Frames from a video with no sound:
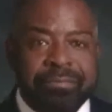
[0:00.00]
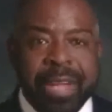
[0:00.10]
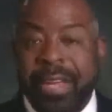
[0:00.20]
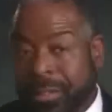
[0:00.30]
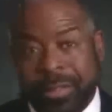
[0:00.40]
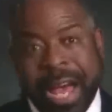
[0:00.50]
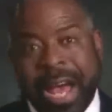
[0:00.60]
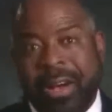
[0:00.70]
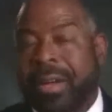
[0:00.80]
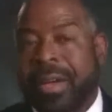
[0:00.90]
And so
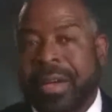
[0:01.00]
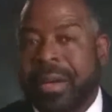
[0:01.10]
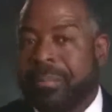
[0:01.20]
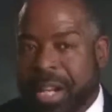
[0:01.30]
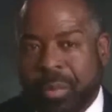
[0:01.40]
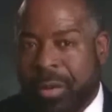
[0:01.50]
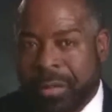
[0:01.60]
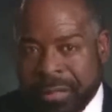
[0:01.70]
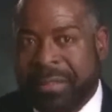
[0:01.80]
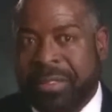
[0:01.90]
now, money will
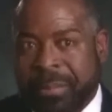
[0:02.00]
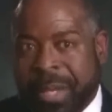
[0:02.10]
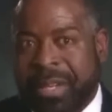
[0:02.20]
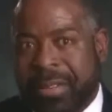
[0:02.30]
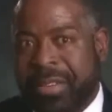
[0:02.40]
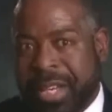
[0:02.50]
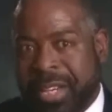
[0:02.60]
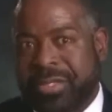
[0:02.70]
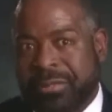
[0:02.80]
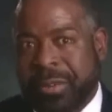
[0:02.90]
never be another
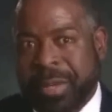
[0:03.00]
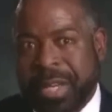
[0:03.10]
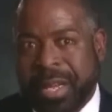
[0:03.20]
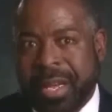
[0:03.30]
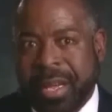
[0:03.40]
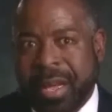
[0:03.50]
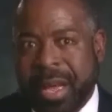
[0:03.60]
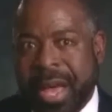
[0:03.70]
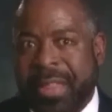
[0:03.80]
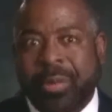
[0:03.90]
issue for me.
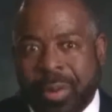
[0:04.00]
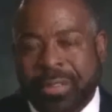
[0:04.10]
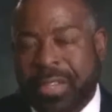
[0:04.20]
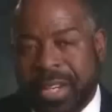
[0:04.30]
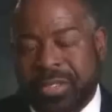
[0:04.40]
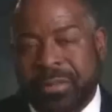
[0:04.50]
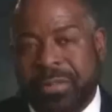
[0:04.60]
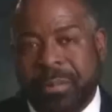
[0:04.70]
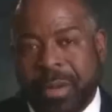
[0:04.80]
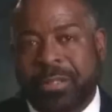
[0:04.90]
And that was an issue
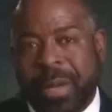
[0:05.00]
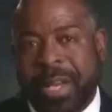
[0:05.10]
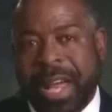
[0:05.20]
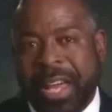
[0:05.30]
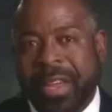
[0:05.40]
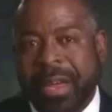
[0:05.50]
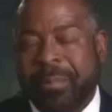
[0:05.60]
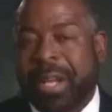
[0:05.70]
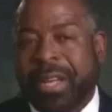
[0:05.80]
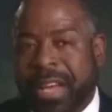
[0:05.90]
for most of my life
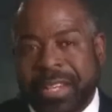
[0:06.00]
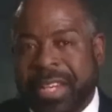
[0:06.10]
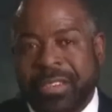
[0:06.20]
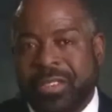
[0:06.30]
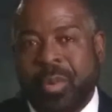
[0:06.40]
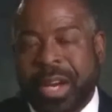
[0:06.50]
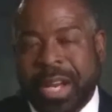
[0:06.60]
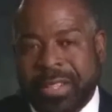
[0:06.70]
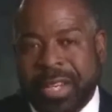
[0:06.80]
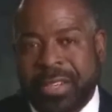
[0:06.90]
because I didn't know what
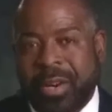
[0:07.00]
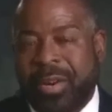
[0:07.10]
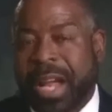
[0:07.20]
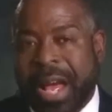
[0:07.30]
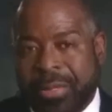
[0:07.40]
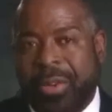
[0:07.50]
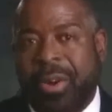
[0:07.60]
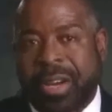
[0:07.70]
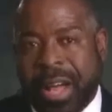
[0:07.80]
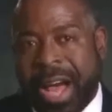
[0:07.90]
I didn't know and I
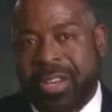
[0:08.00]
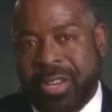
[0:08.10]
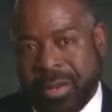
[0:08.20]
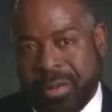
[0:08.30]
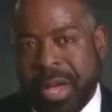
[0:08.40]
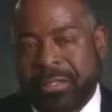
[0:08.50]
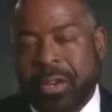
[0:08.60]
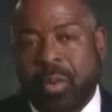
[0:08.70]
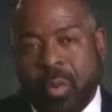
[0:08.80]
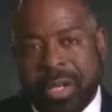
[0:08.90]
thought I knew.
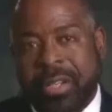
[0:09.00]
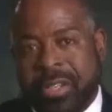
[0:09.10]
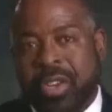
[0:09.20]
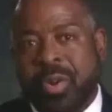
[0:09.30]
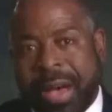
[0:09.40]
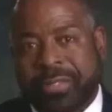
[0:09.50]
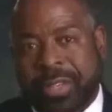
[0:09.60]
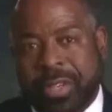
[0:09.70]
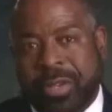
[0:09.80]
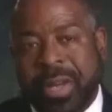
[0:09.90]
So one you have to
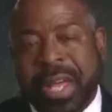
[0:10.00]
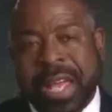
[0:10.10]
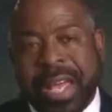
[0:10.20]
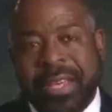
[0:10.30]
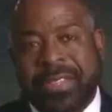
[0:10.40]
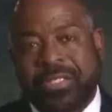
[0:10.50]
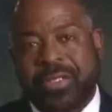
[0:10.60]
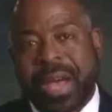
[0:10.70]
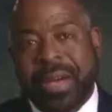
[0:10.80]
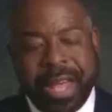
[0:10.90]
do is that
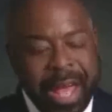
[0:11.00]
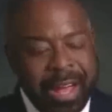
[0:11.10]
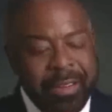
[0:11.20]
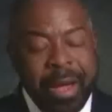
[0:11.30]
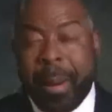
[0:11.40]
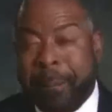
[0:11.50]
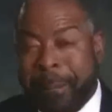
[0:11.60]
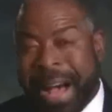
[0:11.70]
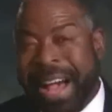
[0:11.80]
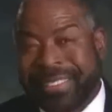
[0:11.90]
you have to have a
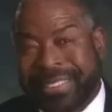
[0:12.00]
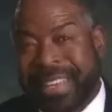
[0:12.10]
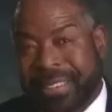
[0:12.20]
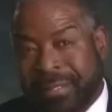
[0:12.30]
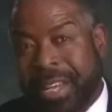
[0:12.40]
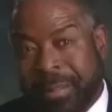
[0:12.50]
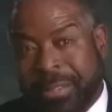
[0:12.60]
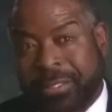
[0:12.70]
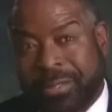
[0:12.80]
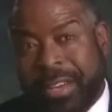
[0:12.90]
mindset
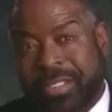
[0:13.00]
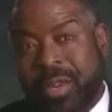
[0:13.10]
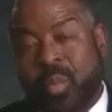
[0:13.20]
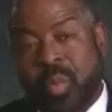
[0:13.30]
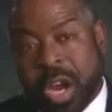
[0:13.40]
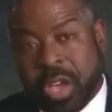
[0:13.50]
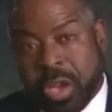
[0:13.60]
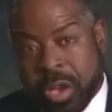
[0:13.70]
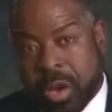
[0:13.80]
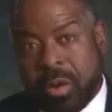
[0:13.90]
development strategy where
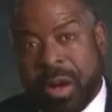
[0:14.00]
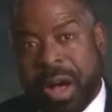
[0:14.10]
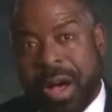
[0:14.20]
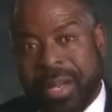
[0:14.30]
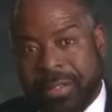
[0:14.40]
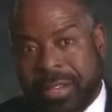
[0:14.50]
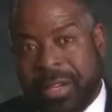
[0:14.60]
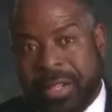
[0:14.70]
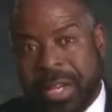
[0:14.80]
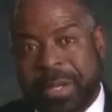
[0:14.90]
you are
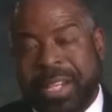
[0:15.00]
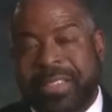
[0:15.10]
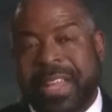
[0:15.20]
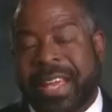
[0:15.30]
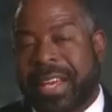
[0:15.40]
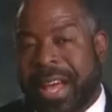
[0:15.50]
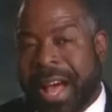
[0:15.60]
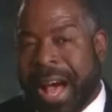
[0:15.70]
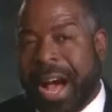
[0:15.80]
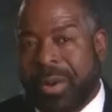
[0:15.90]
deliberately taking an
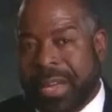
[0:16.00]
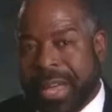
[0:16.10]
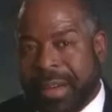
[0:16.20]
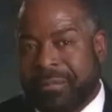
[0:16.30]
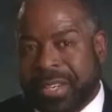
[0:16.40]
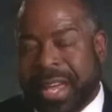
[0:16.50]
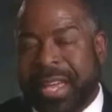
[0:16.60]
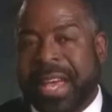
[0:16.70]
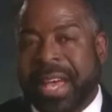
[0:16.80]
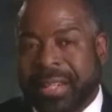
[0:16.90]
hour every day
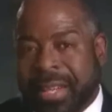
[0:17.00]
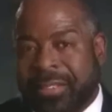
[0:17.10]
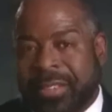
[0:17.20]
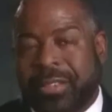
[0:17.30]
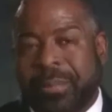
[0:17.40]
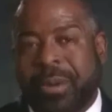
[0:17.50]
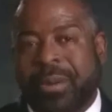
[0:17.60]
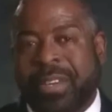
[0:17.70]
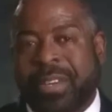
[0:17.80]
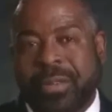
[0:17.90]
listening to a
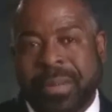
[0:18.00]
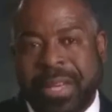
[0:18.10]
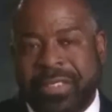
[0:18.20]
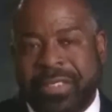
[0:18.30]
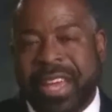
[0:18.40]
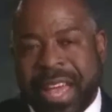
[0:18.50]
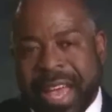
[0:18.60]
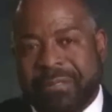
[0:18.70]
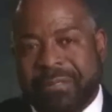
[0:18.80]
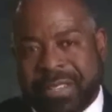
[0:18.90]
motivational message.
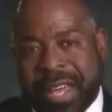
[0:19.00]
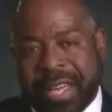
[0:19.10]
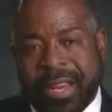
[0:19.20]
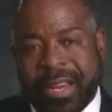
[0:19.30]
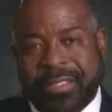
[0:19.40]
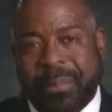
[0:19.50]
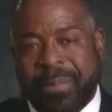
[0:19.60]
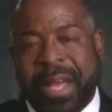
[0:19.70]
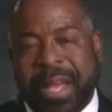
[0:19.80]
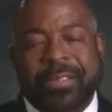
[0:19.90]
Every day. Here's
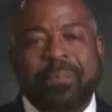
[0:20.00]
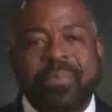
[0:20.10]
something else.